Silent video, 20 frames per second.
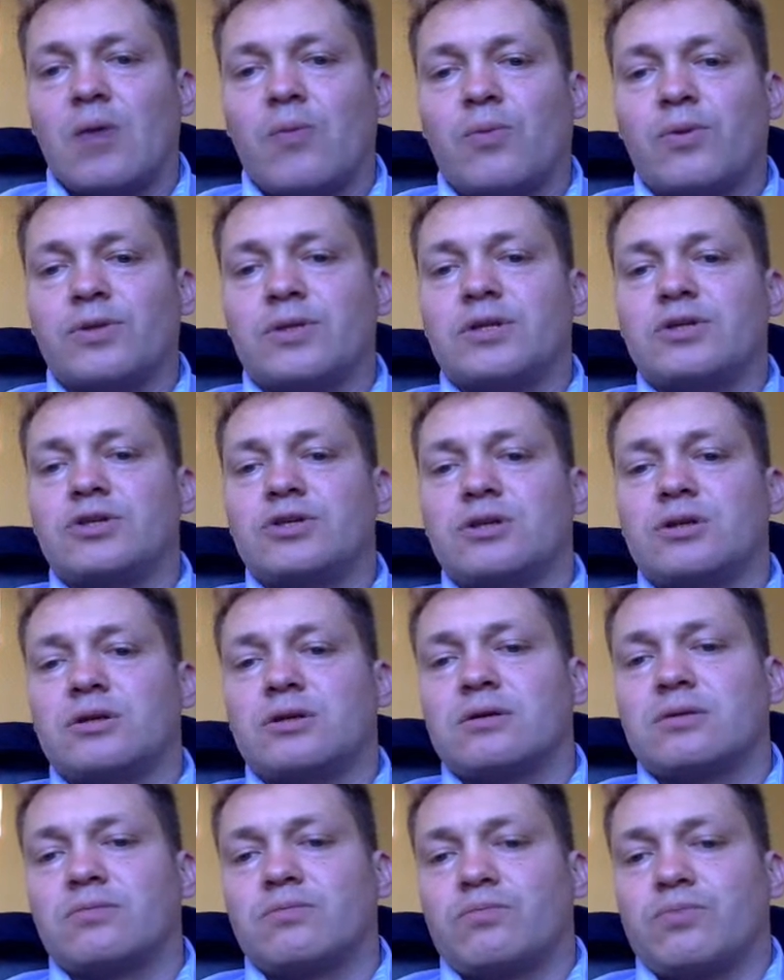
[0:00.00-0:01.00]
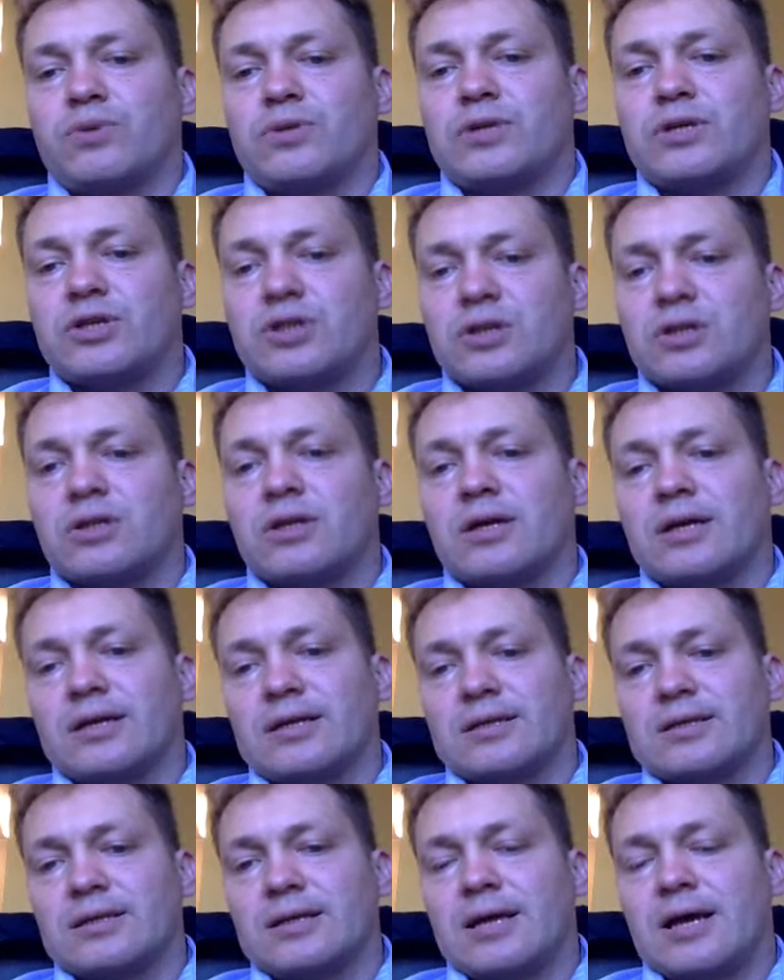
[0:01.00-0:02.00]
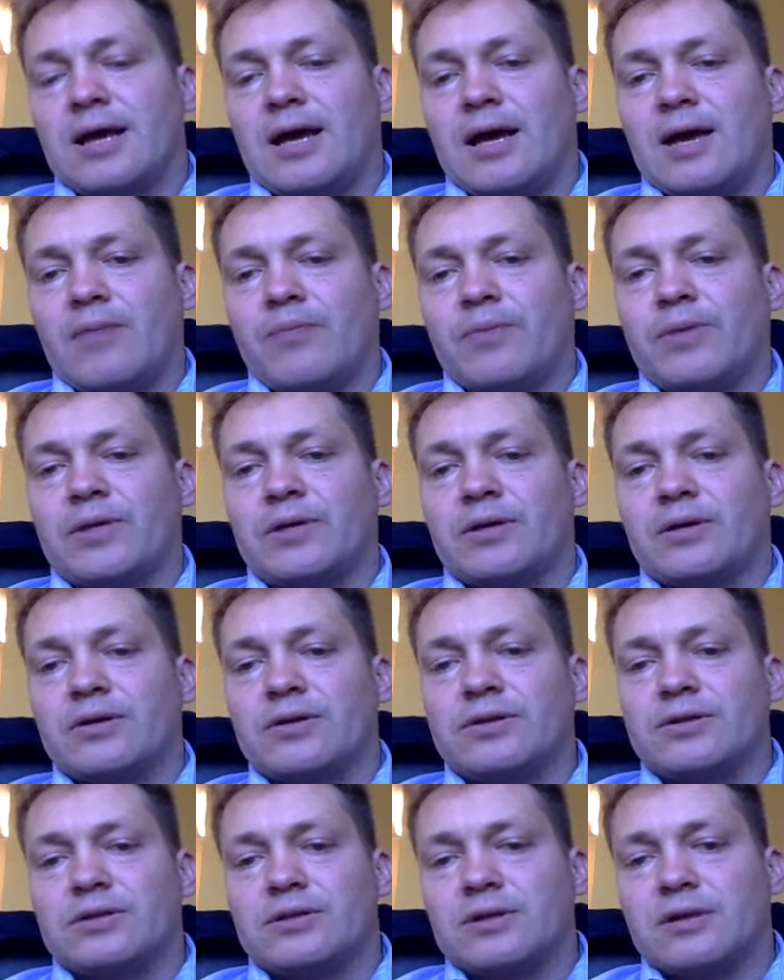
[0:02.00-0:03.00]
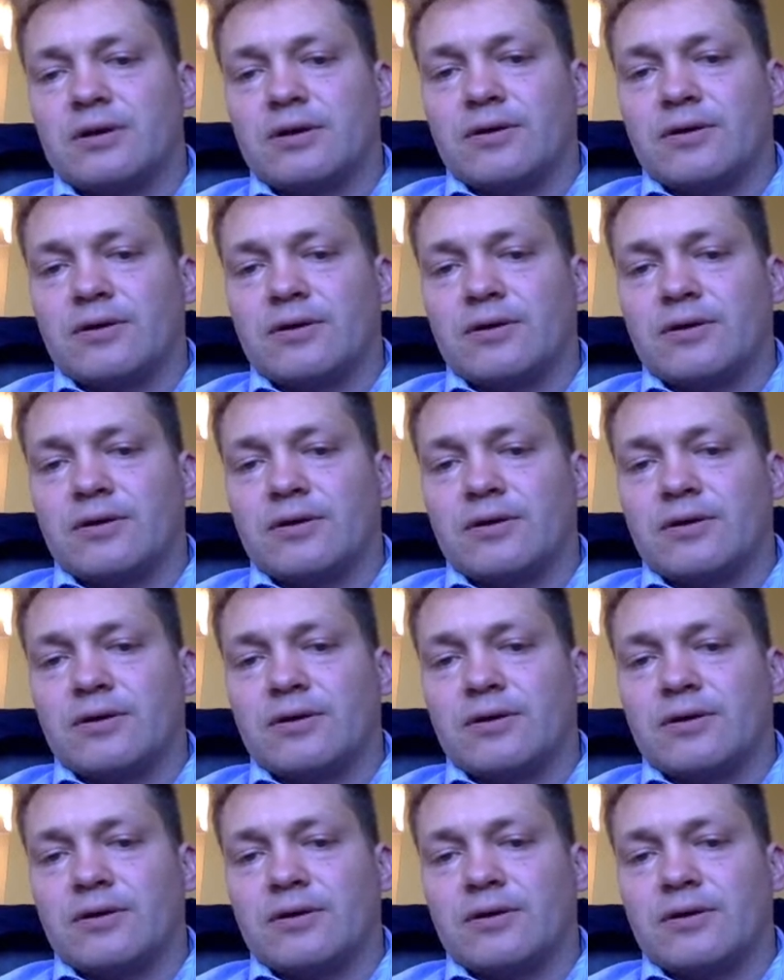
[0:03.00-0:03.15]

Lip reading: potential clients, because